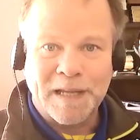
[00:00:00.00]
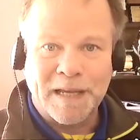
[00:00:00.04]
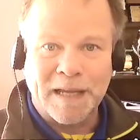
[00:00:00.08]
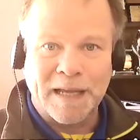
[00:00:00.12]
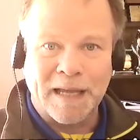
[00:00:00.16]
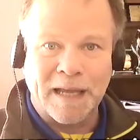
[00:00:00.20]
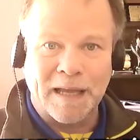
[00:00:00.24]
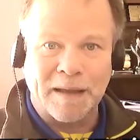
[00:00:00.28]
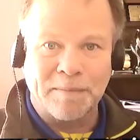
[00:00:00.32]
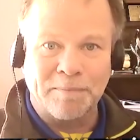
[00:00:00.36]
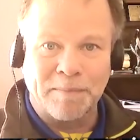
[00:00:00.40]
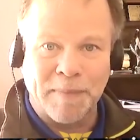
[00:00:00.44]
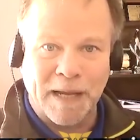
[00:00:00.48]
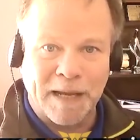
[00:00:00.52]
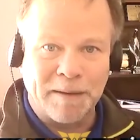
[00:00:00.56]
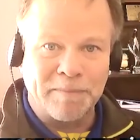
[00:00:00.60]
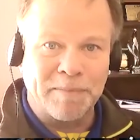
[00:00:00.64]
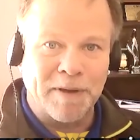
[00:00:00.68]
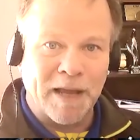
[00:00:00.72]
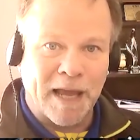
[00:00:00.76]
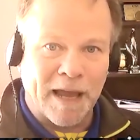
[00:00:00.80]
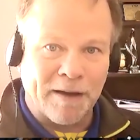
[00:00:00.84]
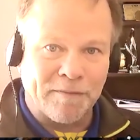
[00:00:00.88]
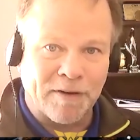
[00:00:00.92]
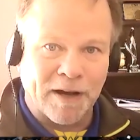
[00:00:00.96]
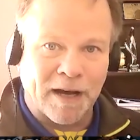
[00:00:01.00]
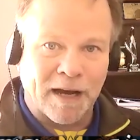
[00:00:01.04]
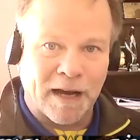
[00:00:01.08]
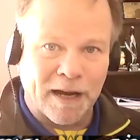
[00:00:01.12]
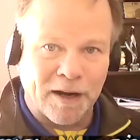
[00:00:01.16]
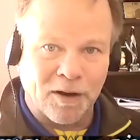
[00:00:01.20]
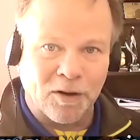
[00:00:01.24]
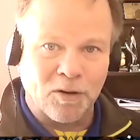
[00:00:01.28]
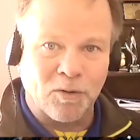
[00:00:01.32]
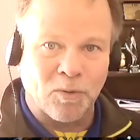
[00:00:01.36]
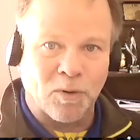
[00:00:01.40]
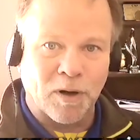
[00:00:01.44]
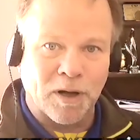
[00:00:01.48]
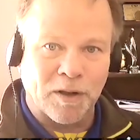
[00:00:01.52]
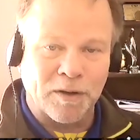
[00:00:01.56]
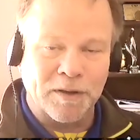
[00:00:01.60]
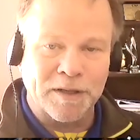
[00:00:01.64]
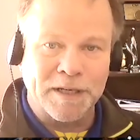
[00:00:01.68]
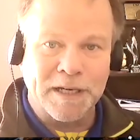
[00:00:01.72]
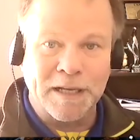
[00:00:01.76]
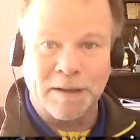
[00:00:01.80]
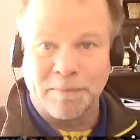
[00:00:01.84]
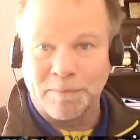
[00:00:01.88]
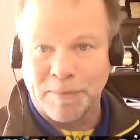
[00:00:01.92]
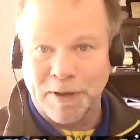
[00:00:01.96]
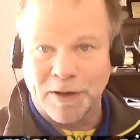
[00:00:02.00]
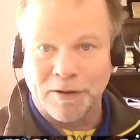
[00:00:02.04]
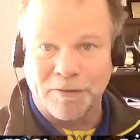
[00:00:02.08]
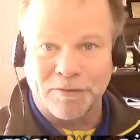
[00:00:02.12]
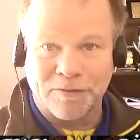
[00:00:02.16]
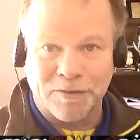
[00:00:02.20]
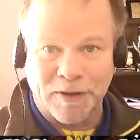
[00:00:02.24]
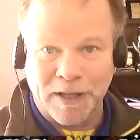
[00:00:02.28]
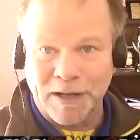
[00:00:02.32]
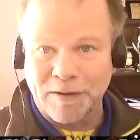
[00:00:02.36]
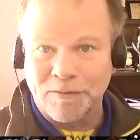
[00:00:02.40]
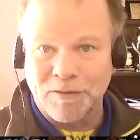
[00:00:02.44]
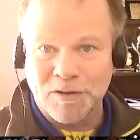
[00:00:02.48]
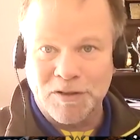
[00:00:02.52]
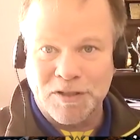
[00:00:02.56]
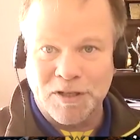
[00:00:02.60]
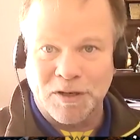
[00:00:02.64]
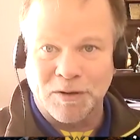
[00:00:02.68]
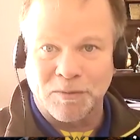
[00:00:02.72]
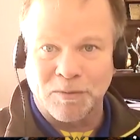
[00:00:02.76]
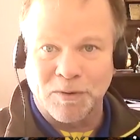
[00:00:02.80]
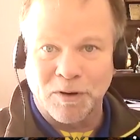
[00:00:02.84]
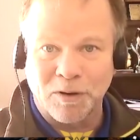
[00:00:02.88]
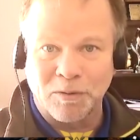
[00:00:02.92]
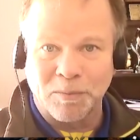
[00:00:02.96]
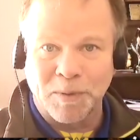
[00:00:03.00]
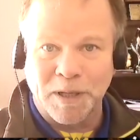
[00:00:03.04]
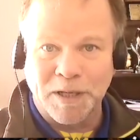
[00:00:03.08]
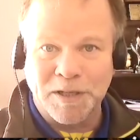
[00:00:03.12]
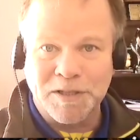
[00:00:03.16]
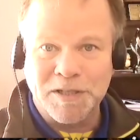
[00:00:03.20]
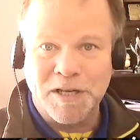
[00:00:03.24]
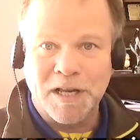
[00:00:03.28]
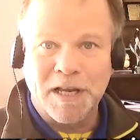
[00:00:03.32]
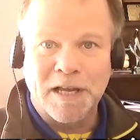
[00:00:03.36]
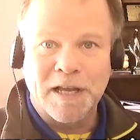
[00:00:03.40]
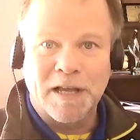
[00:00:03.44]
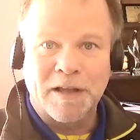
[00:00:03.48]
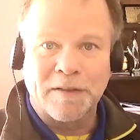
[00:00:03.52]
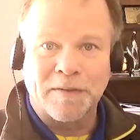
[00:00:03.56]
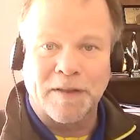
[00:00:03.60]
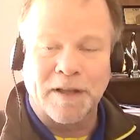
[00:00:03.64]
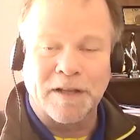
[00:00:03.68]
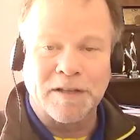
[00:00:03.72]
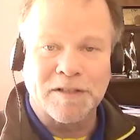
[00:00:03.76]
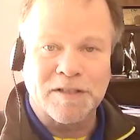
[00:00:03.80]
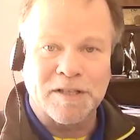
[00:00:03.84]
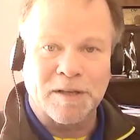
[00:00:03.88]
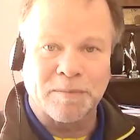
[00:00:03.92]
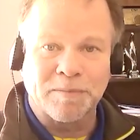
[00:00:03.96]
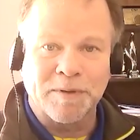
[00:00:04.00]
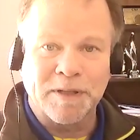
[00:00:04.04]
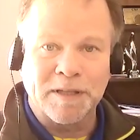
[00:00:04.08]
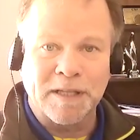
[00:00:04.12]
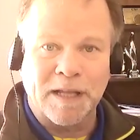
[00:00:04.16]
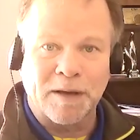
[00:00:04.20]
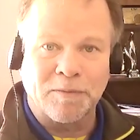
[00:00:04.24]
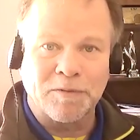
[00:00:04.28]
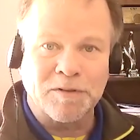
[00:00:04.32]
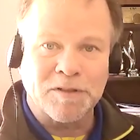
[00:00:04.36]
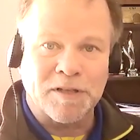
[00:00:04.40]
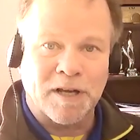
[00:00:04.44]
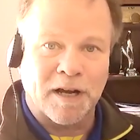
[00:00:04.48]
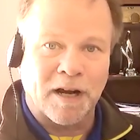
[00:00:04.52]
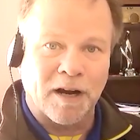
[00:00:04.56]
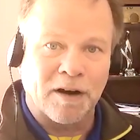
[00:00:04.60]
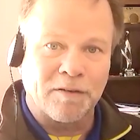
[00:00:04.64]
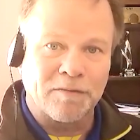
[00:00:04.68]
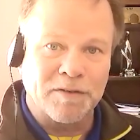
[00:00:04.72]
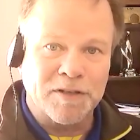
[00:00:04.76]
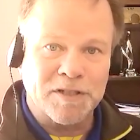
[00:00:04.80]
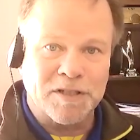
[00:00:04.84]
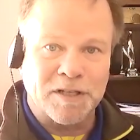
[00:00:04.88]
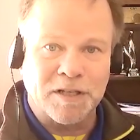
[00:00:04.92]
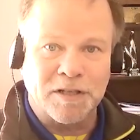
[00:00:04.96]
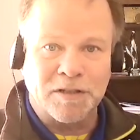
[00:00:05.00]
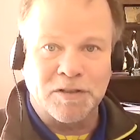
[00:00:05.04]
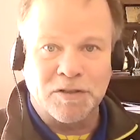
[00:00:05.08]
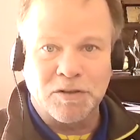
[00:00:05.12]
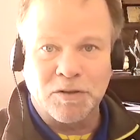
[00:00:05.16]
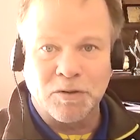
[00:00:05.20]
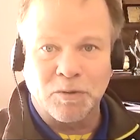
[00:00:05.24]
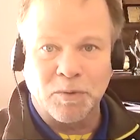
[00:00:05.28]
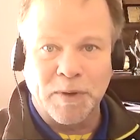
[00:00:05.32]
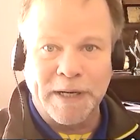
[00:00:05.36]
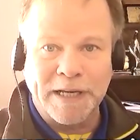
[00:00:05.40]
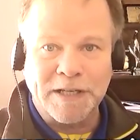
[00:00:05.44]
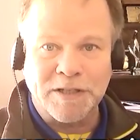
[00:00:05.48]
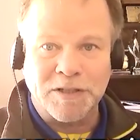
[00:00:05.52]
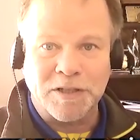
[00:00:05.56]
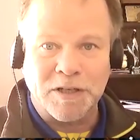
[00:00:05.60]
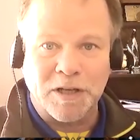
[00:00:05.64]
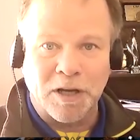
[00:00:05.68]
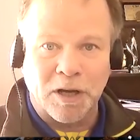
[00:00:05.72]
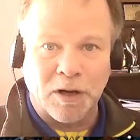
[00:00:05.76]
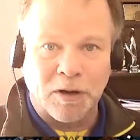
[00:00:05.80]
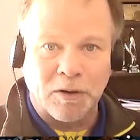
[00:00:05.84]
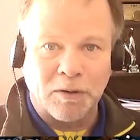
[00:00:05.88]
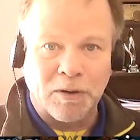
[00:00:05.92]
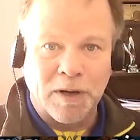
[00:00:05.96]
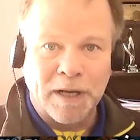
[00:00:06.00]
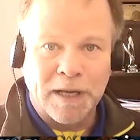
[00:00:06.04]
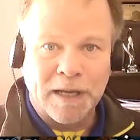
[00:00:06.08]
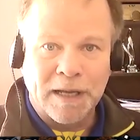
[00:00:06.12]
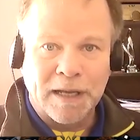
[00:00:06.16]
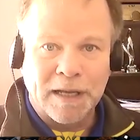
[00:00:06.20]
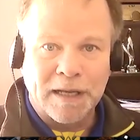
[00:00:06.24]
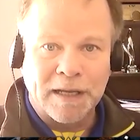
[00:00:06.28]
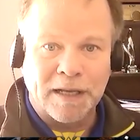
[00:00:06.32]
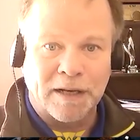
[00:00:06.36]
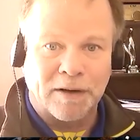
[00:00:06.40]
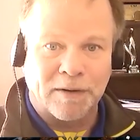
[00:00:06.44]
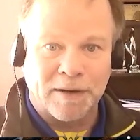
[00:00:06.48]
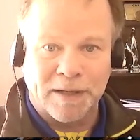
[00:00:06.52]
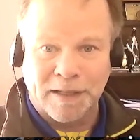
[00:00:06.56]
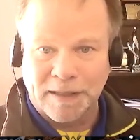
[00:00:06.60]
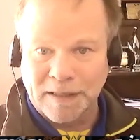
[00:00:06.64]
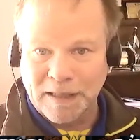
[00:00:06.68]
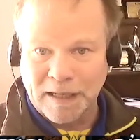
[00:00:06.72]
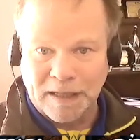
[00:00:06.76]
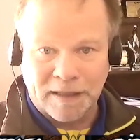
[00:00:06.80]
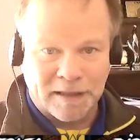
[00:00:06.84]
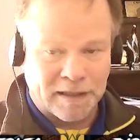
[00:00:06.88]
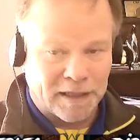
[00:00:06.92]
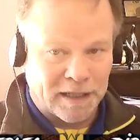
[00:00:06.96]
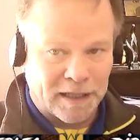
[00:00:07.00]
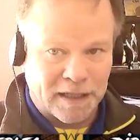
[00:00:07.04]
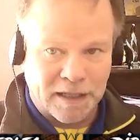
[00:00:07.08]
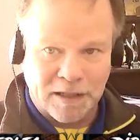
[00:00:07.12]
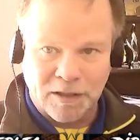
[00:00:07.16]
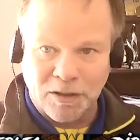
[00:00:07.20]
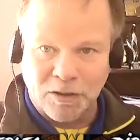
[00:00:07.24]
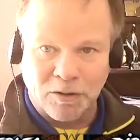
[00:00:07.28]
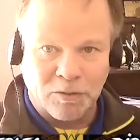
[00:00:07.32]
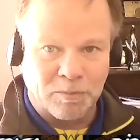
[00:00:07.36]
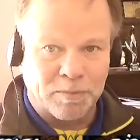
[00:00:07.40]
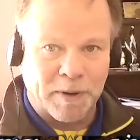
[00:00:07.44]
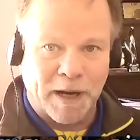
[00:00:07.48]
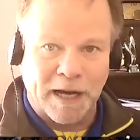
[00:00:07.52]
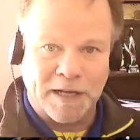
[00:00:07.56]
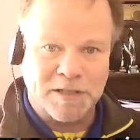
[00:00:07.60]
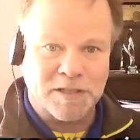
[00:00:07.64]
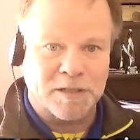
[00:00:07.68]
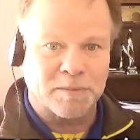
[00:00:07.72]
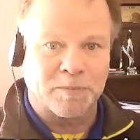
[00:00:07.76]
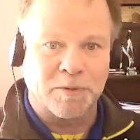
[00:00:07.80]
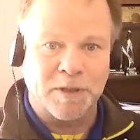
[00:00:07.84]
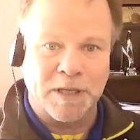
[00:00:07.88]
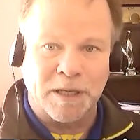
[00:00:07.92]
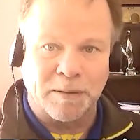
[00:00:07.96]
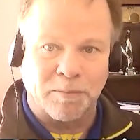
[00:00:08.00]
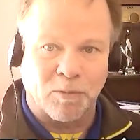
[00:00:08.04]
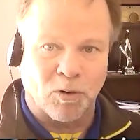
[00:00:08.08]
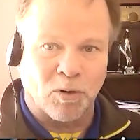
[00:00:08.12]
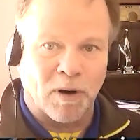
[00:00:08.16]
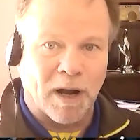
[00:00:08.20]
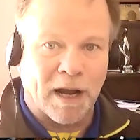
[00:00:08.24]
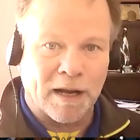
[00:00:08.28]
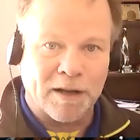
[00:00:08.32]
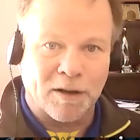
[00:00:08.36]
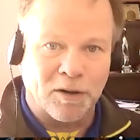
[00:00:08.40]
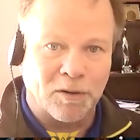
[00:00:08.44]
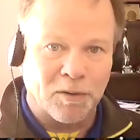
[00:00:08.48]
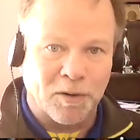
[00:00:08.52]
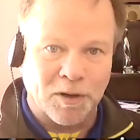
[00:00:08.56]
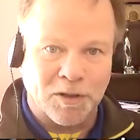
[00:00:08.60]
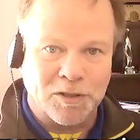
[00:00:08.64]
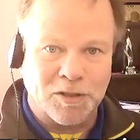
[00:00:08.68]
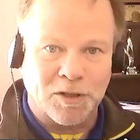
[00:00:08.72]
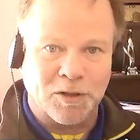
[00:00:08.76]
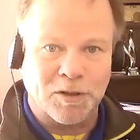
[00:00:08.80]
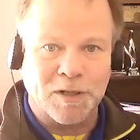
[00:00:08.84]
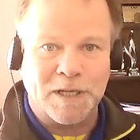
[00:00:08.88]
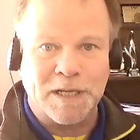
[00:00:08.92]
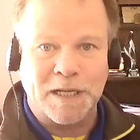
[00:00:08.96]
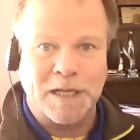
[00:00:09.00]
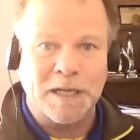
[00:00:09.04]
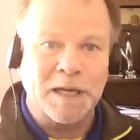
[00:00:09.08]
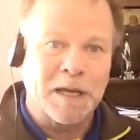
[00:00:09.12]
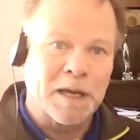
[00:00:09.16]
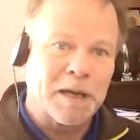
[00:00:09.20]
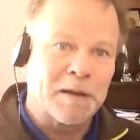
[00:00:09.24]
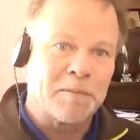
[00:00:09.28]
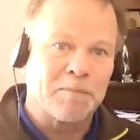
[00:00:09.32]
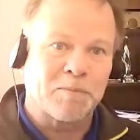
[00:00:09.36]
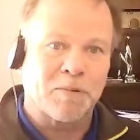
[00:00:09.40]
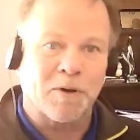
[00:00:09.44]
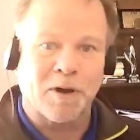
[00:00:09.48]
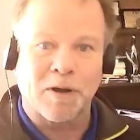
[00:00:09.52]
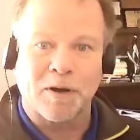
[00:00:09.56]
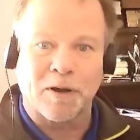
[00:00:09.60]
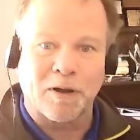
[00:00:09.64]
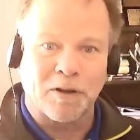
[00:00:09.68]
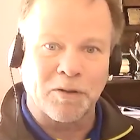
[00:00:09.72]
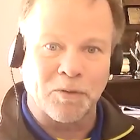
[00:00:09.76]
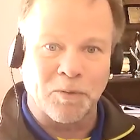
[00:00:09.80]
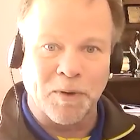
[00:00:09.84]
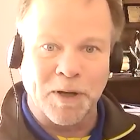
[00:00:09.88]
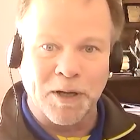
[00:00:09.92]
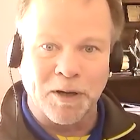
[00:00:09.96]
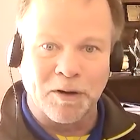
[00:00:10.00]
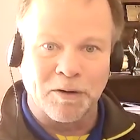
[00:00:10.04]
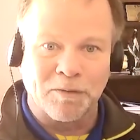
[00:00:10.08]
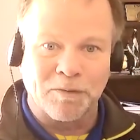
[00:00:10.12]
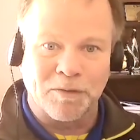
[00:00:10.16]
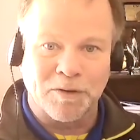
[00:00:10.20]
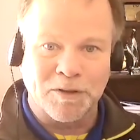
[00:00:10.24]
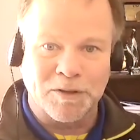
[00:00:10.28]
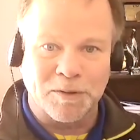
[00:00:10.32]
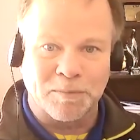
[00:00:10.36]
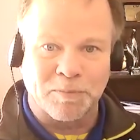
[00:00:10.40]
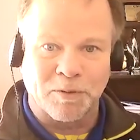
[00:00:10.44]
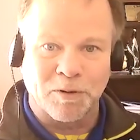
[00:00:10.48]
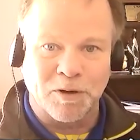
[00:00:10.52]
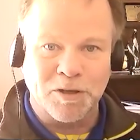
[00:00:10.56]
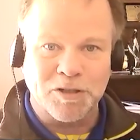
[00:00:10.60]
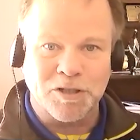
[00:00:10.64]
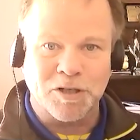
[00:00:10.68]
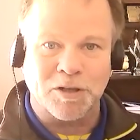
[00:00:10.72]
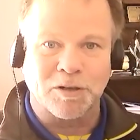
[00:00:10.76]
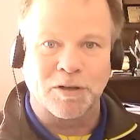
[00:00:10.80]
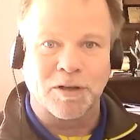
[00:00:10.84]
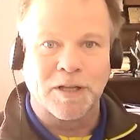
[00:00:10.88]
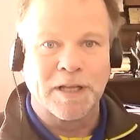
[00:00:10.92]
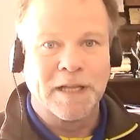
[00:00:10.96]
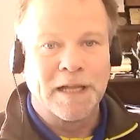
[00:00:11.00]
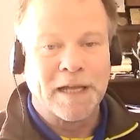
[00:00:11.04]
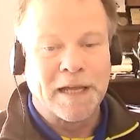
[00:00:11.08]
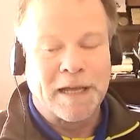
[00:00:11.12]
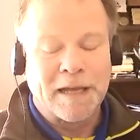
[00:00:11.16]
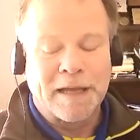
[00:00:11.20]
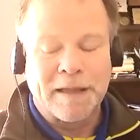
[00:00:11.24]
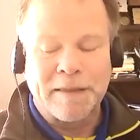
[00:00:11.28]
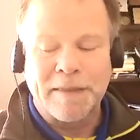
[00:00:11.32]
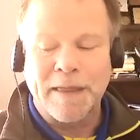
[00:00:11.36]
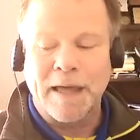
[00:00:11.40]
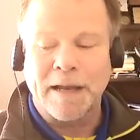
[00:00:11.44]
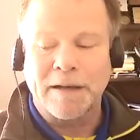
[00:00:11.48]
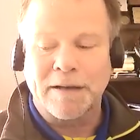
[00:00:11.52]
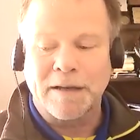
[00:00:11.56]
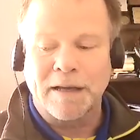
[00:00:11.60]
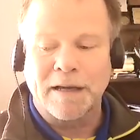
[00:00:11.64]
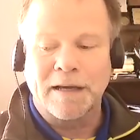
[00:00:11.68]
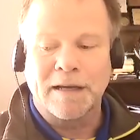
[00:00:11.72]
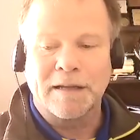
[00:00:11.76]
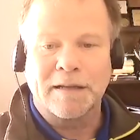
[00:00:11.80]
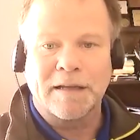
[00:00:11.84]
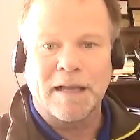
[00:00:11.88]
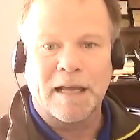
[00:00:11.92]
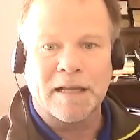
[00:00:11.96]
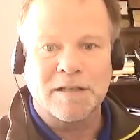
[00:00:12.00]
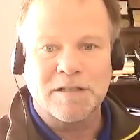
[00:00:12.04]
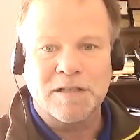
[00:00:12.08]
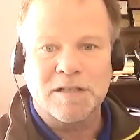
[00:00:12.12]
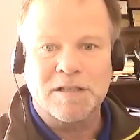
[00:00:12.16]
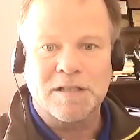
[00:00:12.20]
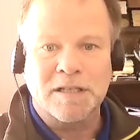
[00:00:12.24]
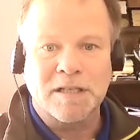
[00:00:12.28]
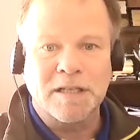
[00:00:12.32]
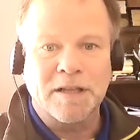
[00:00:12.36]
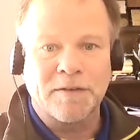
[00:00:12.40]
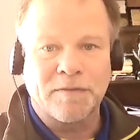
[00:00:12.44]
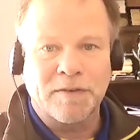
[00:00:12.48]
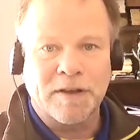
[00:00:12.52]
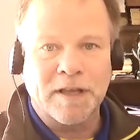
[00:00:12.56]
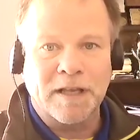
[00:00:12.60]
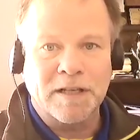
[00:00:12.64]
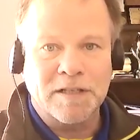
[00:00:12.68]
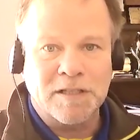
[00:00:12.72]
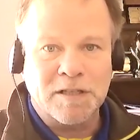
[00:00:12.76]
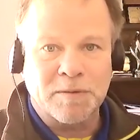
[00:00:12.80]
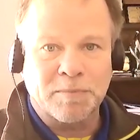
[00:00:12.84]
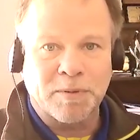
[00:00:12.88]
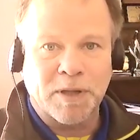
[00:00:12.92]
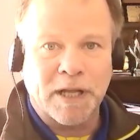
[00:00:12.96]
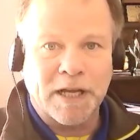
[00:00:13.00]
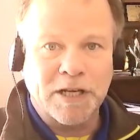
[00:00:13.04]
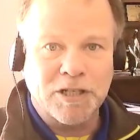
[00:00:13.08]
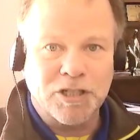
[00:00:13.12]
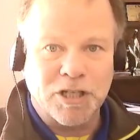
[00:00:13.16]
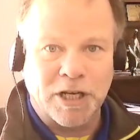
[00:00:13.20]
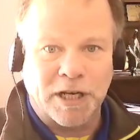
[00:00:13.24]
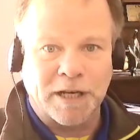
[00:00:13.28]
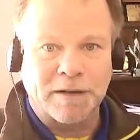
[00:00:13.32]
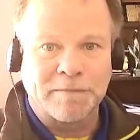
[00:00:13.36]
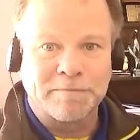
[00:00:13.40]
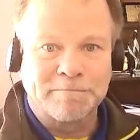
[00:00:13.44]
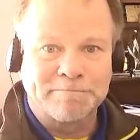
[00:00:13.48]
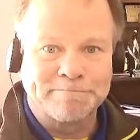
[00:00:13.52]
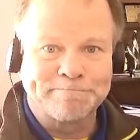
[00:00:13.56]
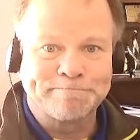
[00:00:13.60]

it may have a higher quality and better flavors and aromas than something that was harvested two weeks ago you know, in, in the EU, possibly in Morocco or Turkey, brought all the way over to Portugal, that uh, has a significant supply chain.